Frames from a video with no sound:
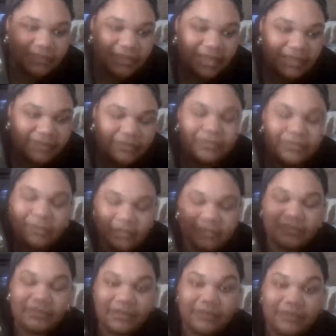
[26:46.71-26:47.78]
classes
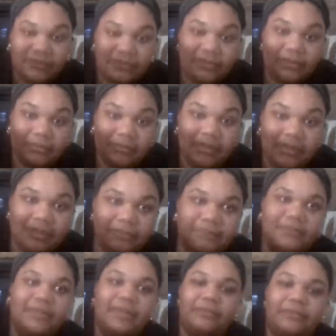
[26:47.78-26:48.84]
because they're extremely
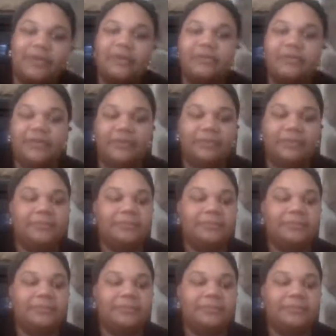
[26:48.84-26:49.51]
helpful as well too.